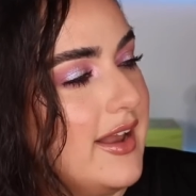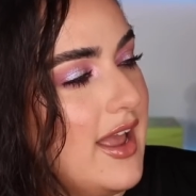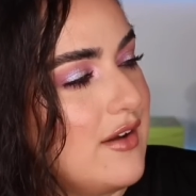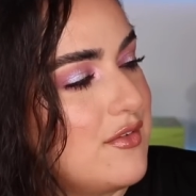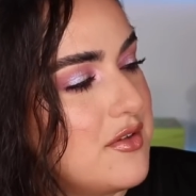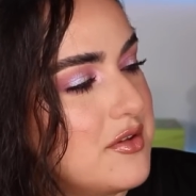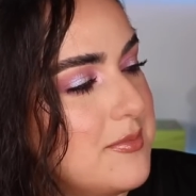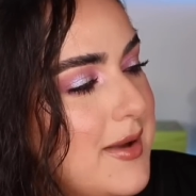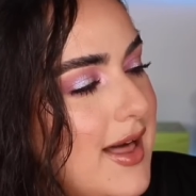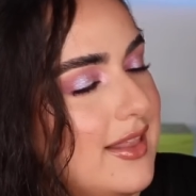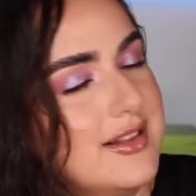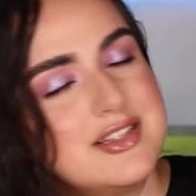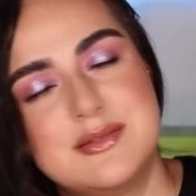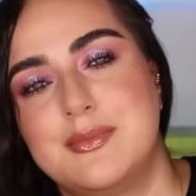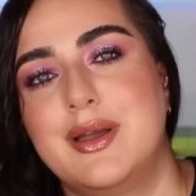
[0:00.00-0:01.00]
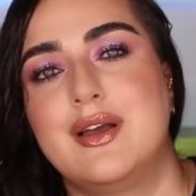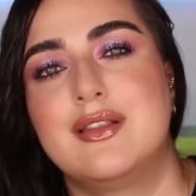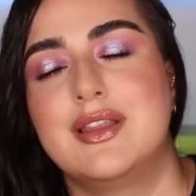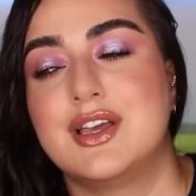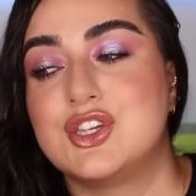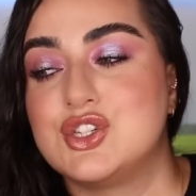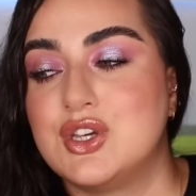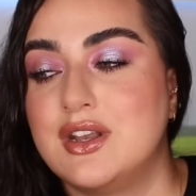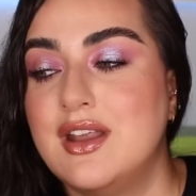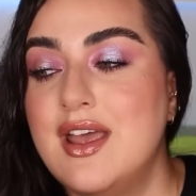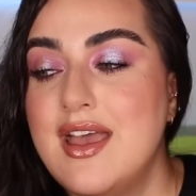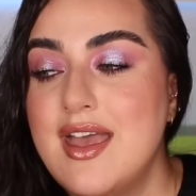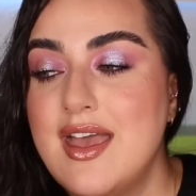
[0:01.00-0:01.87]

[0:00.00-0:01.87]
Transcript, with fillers: I have other palettes in my collection